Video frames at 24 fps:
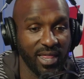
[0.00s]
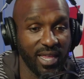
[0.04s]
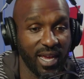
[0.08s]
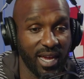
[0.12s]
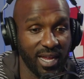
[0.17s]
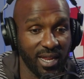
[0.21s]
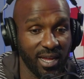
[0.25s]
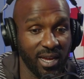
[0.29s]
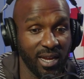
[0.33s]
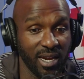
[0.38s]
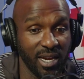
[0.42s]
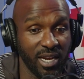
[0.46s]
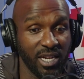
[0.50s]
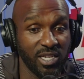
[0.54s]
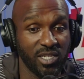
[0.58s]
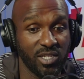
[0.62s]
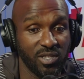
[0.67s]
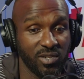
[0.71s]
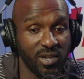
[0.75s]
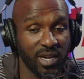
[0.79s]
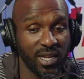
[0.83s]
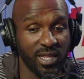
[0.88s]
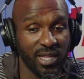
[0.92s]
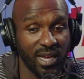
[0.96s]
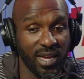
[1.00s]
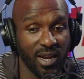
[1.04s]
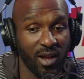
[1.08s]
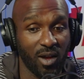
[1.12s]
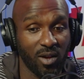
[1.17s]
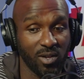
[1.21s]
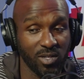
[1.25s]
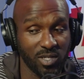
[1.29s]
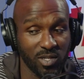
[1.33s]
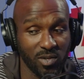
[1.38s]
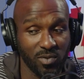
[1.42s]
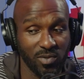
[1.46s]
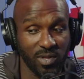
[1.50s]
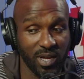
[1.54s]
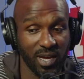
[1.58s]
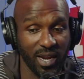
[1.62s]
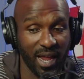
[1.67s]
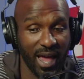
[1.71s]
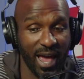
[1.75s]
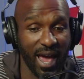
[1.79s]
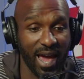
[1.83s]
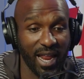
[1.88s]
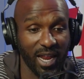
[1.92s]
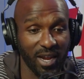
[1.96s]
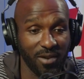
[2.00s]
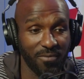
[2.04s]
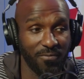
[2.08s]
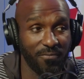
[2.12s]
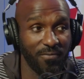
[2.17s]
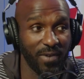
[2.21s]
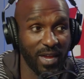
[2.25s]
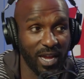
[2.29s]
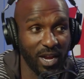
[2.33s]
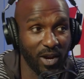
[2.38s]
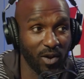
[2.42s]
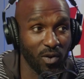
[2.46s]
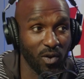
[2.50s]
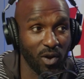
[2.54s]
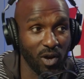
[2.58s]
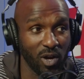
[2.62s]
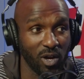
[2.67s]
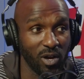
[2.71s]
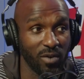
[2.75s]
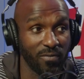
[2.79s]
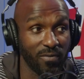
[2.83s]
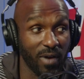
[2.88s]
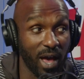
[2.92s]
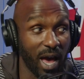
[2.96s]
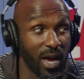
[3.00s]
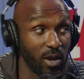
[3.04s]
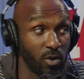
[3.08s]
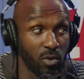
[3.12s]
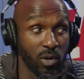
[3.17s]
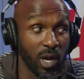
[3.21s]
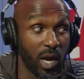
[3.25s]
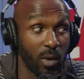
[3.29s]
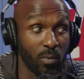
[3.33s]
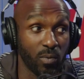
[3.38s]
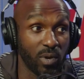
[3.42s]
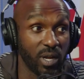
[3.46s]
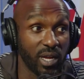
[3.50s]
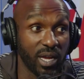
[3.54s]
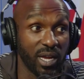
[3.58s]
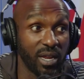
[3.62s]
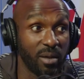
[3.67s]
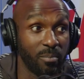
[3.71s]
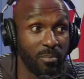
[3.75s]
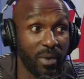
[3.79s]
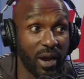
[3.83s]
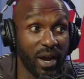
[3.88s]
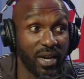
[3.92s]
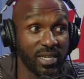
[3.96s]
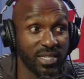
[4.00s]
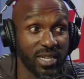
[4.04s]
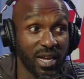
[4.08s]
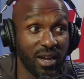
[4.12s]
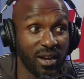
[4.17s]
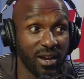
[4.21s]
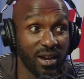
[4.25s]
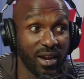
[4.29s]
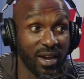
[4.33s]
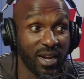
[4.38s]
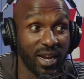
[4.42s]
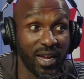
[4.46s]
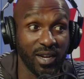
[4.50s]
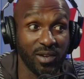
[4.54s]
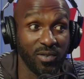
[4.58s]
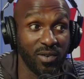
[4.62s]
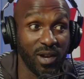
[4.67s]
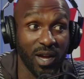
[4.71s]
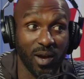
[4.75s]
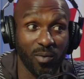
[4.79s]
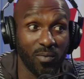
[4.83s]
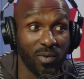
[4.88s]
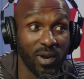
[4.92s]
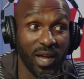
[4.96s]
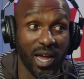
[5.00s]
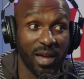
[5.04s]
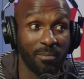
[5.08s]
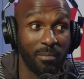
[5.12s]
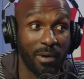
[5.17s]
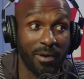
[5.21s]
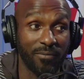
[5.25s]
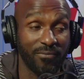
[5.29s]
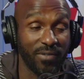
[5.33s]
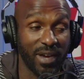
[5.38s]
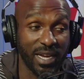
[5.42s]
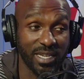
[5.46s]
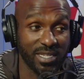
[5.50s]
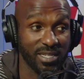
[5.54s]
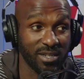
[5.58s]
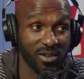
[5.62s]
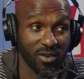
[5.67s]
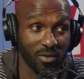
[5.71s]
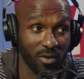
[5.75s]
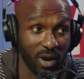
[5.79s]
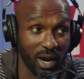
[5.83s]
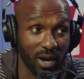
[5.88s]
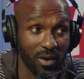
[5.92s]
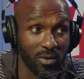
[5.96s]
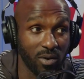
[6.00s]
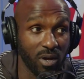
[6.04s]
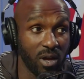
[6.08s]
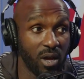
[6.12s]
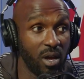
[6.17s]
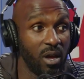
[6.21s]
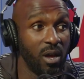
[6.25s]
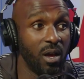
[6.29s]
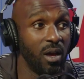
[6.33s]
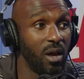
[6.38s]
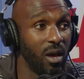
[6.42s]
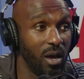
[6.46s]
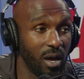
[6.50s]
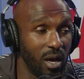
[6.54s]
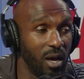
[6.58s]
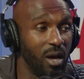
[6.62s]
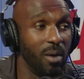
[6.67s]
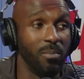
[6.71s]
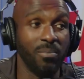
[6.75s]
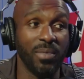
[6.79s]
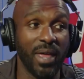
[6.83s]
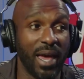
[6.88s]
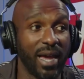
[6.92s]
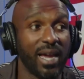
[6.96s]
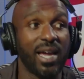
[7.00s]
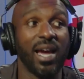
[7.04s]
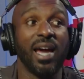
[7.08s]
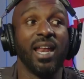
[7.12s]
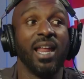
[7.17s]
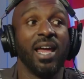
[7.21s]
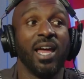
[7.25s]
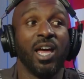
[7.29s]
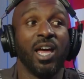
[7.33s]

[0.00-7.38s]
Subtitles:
and that initial and that also that added fear of I do not want to get embarrassed out here and I do not want to have my face in the ground. That kind